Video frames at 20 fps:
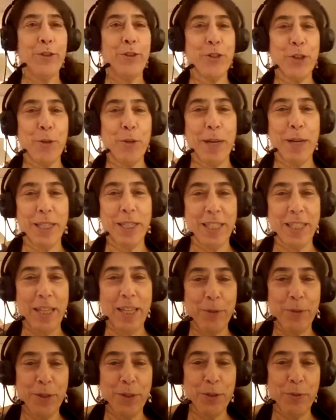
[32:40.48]
much.
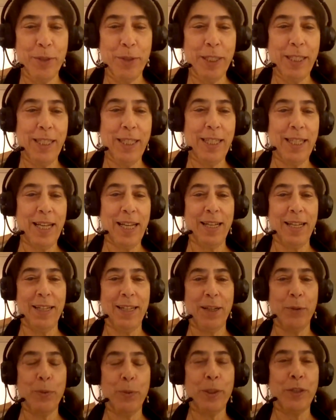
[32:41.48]
That was really a
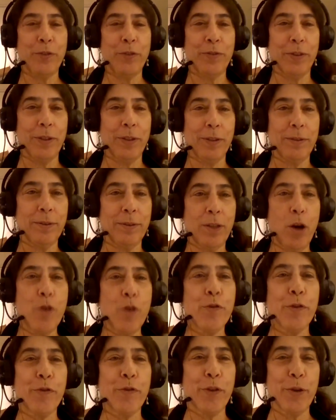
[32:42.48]
wonderful
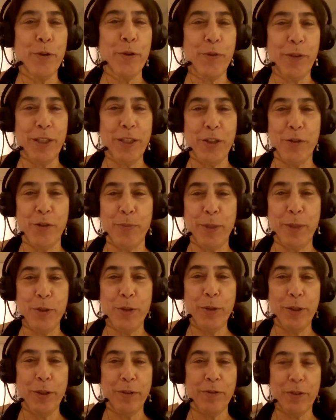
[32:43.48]
overview of what you've been
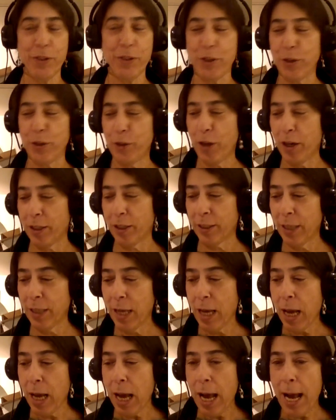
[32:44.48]
doing for so long.
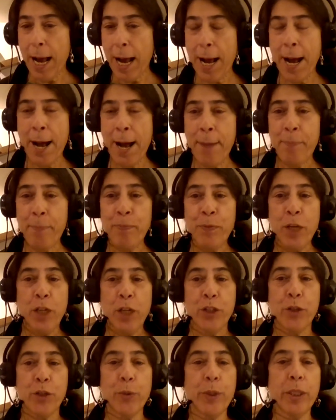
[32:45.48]

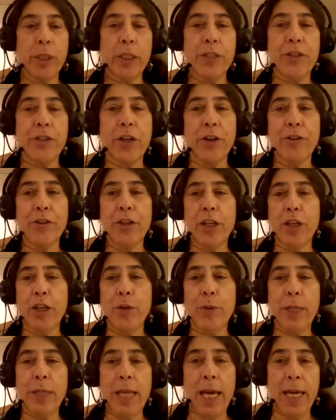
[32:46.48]
So we're going to start the
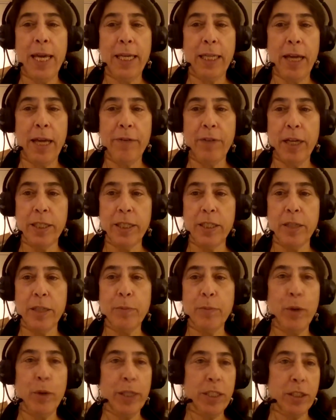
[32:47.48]
Q&A, and I've got some
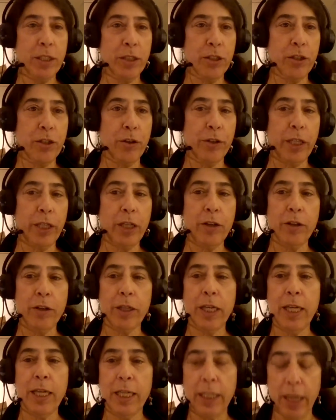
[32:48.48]
questions already
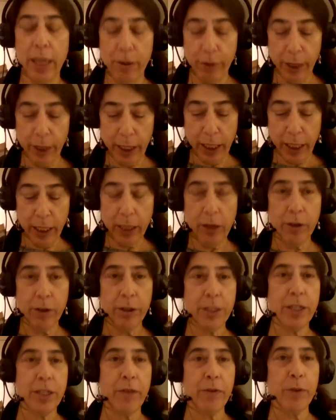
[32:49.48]
cooking, and I really
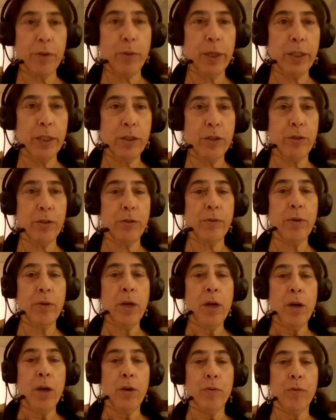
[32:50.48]
encourage everyone to
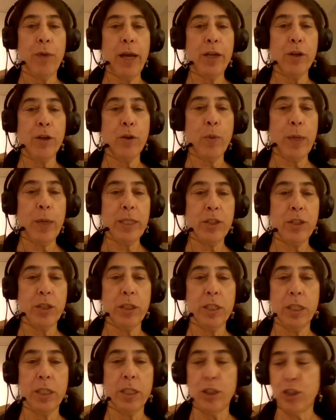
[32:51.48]
write your
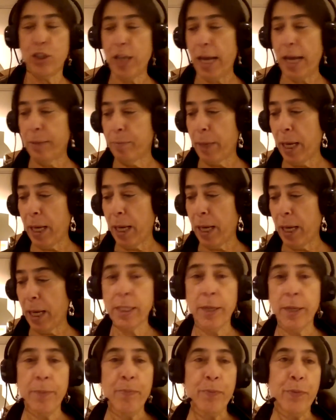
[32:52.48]
questions in the chat box.
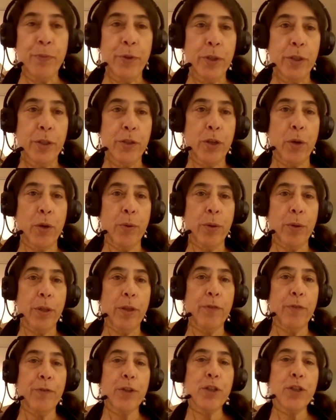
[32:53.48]
So the
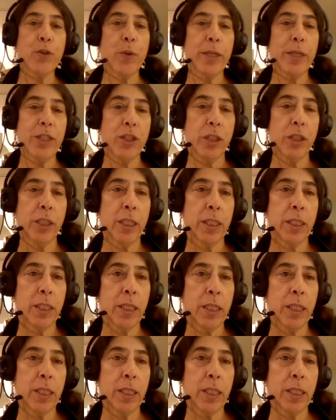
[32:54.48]
first question is,